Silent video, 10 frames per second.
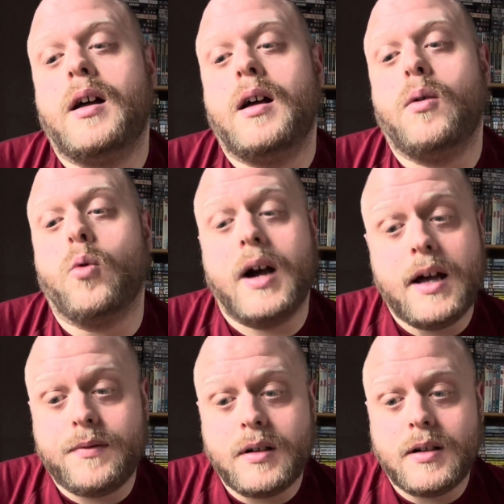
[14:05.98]

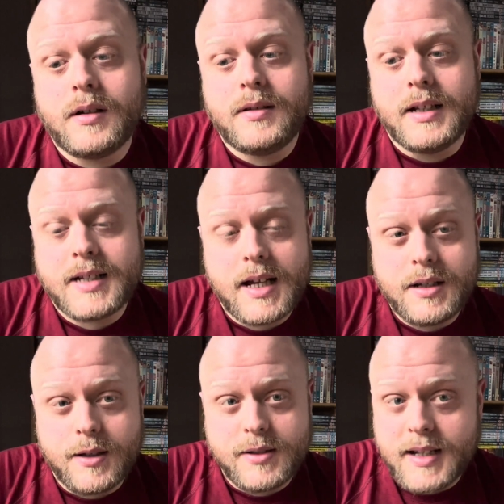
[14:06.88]
Whatever
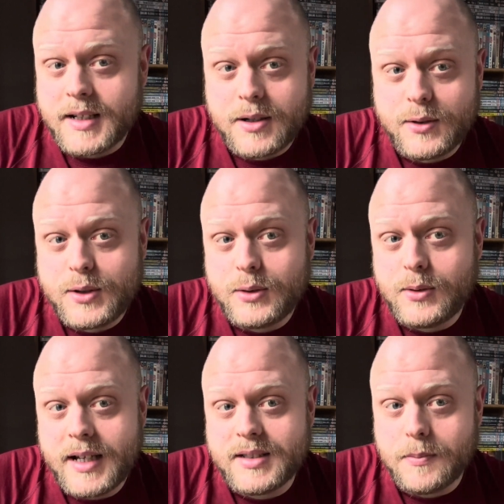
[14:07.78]
Nintendo's next console
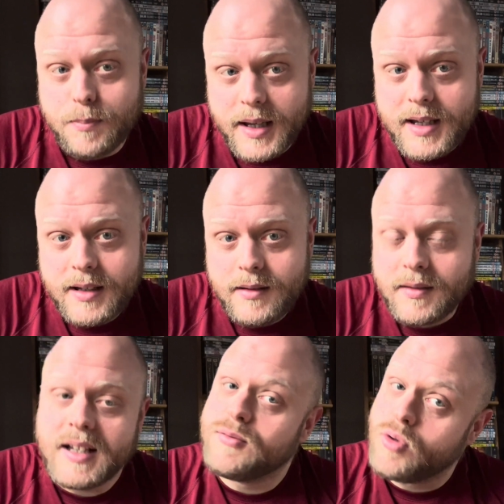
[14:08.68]
ends up being,
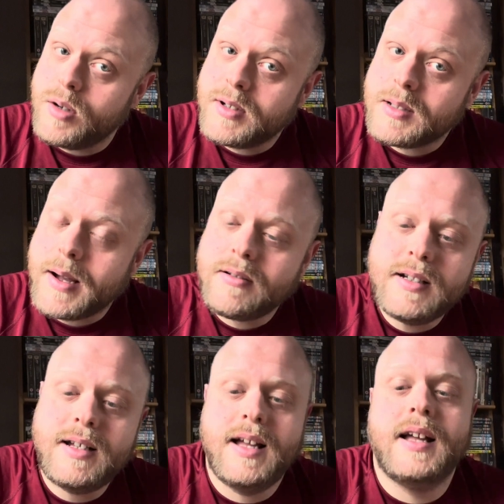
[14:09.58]
there's rumours about
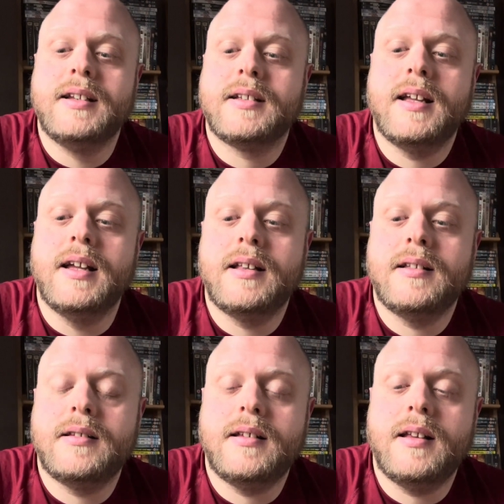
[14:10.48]
it, and it
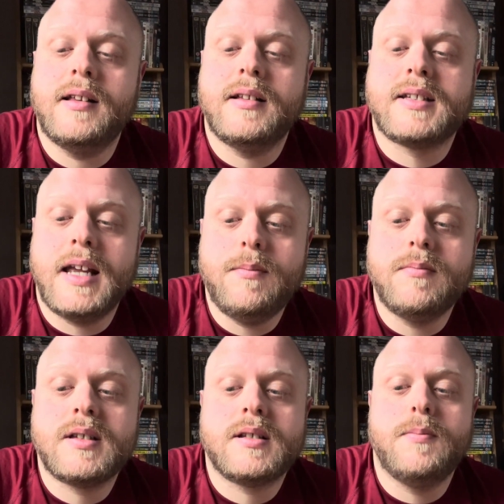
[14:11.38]

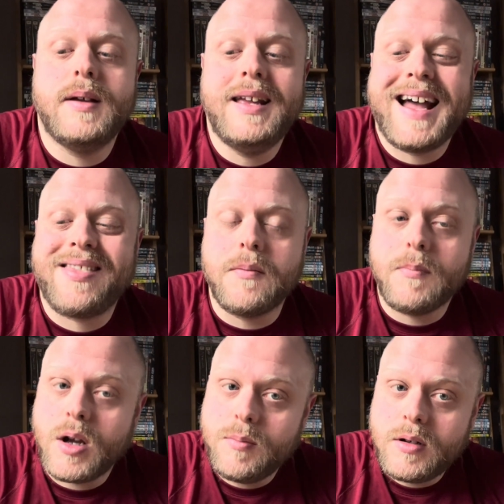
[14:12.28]
seems to be, at the
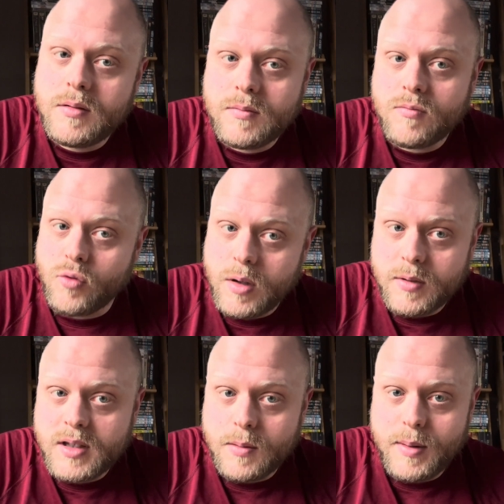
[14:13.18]
moment,
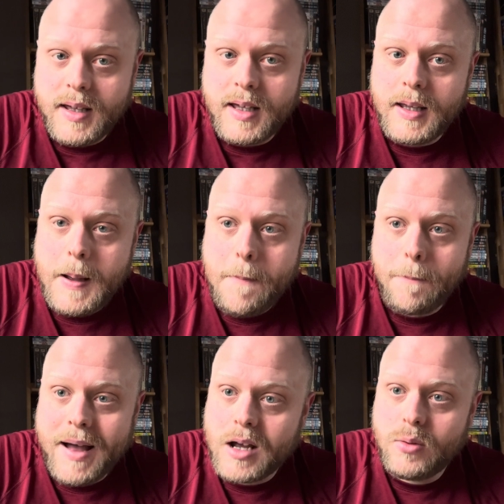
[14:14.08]
rumoured to be
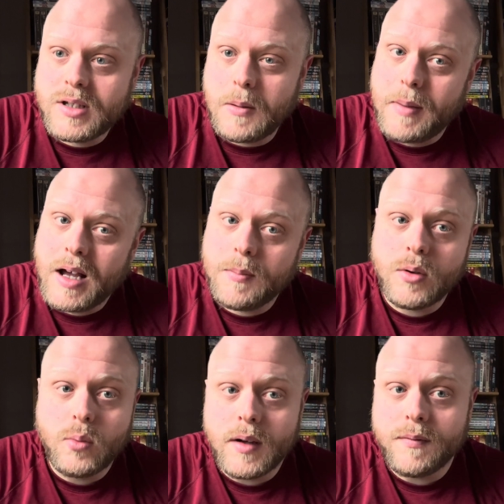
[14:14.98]
backwards
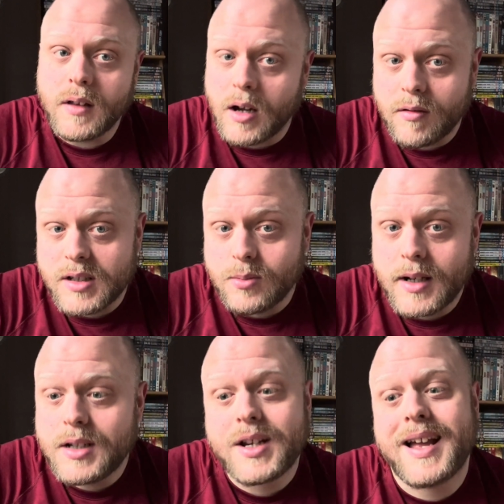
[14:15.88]
compatible with the current
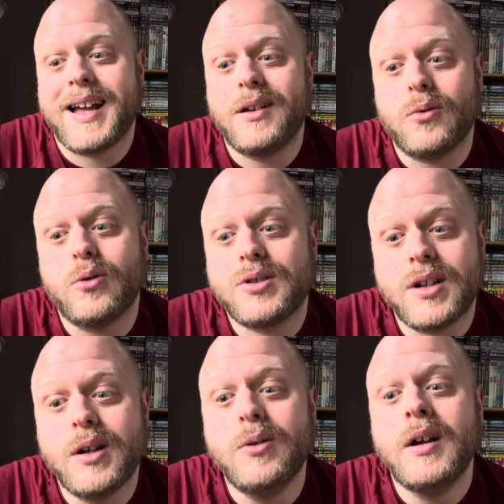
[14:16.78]
Switch and
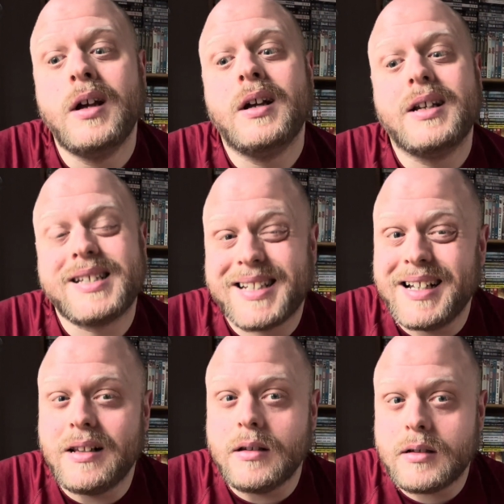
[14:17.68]
also
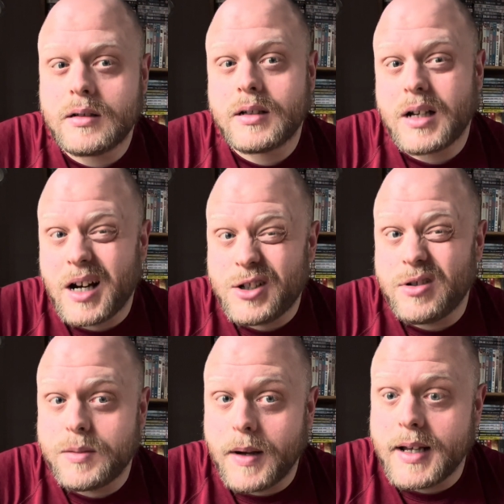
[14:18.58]
still
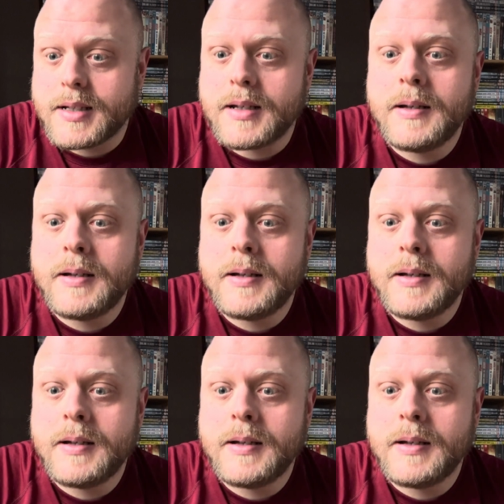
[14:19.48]
cartridge based,